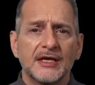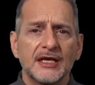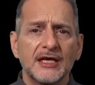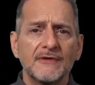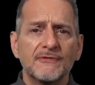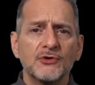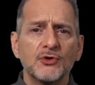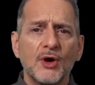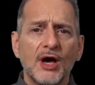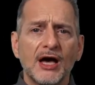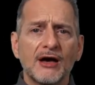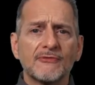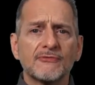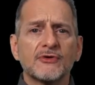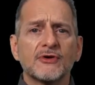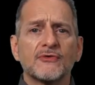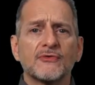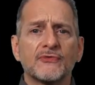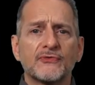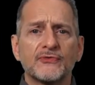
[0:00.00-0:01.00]
If you have
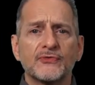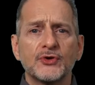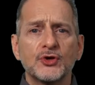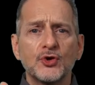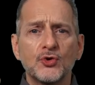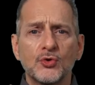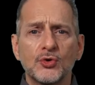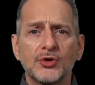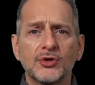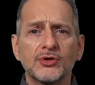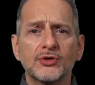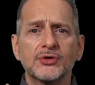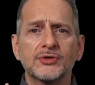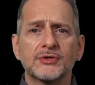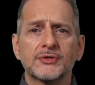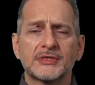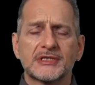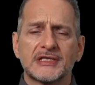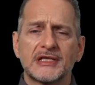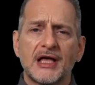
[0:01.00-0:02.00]
fewer
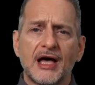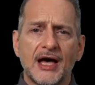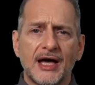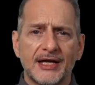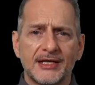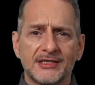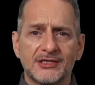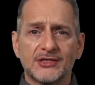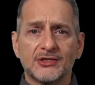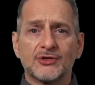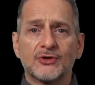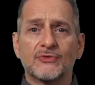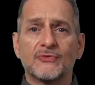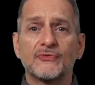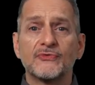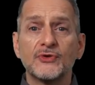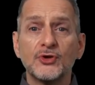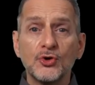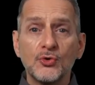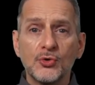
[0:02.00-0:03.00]
slides,
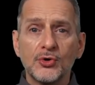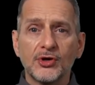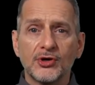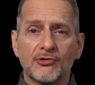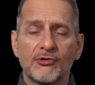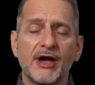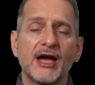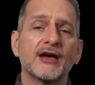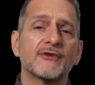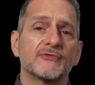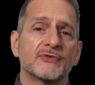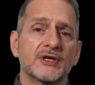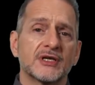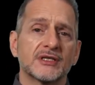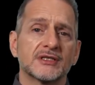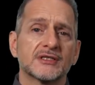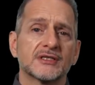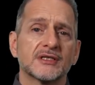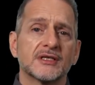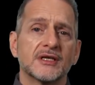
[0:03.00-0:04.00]
fewer
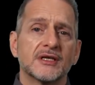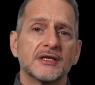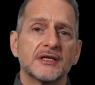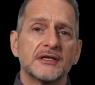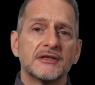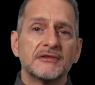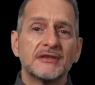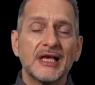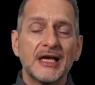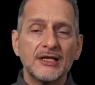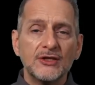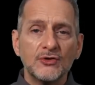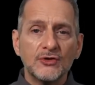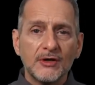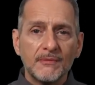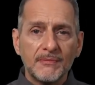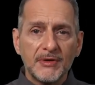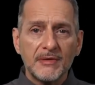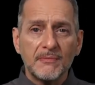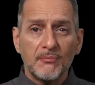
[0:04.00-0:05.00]
graphics. Then you
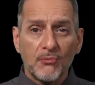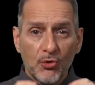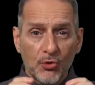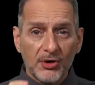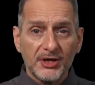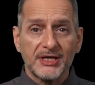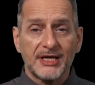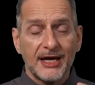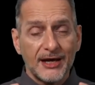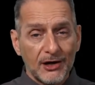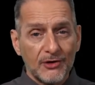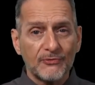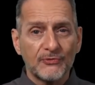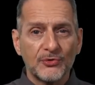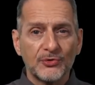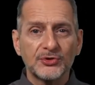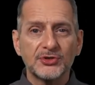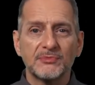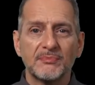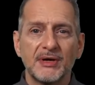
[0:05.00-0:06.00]
can be more
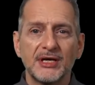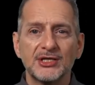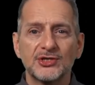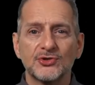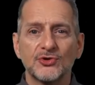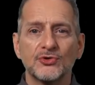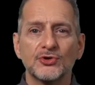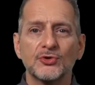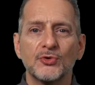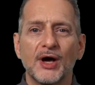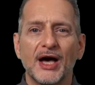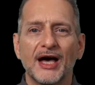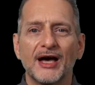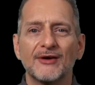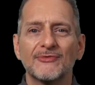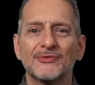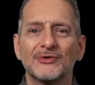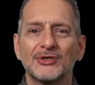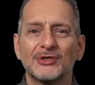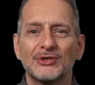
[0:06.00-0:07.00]
careful to make sure you
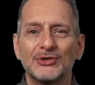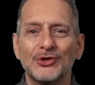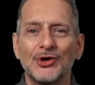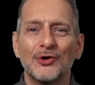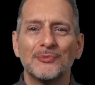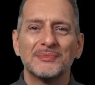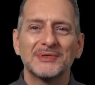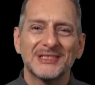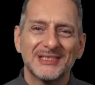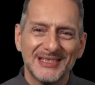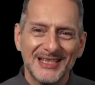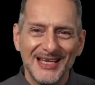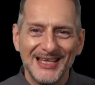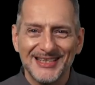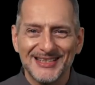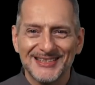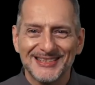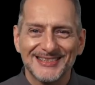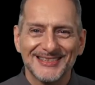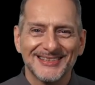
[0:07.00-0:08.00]
have no
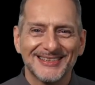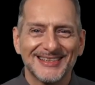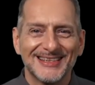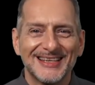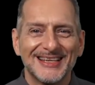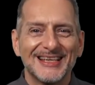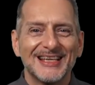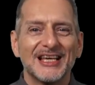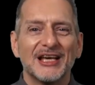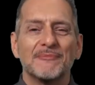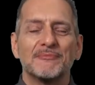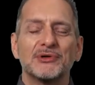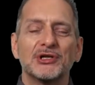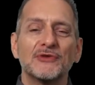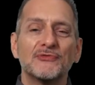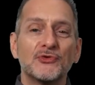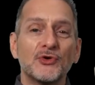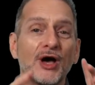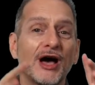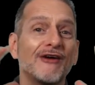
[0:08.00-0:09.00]
mistakes. But
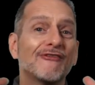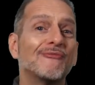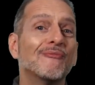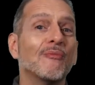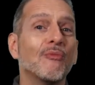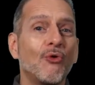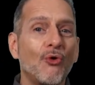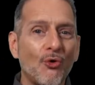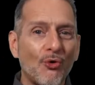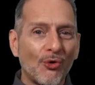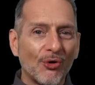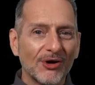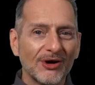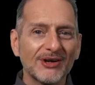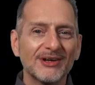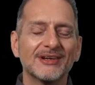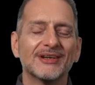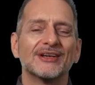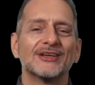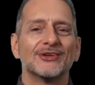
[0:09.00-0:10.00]
if you have
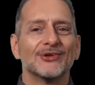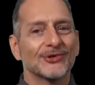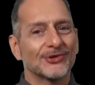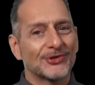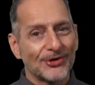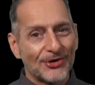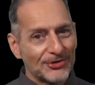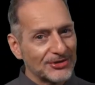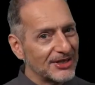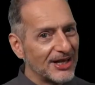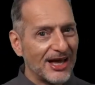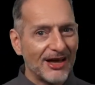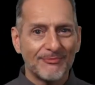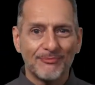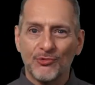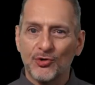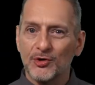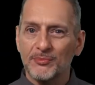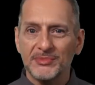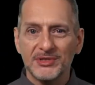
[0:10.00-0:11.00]
more, you're going to have
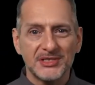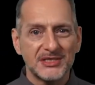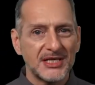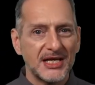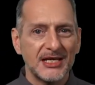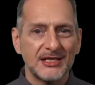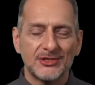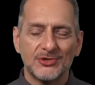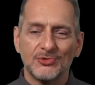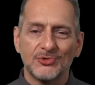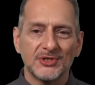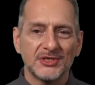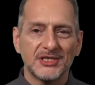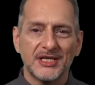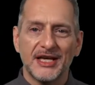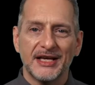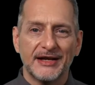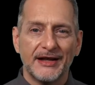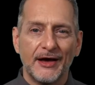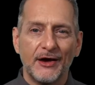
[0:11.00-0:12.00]
more mistakes. You just
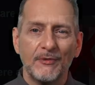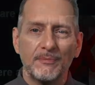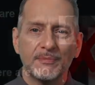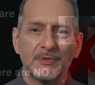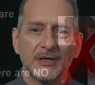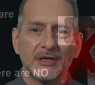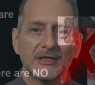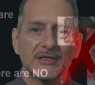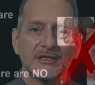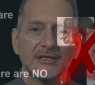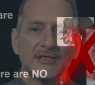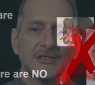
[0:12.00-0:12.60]
can't help it.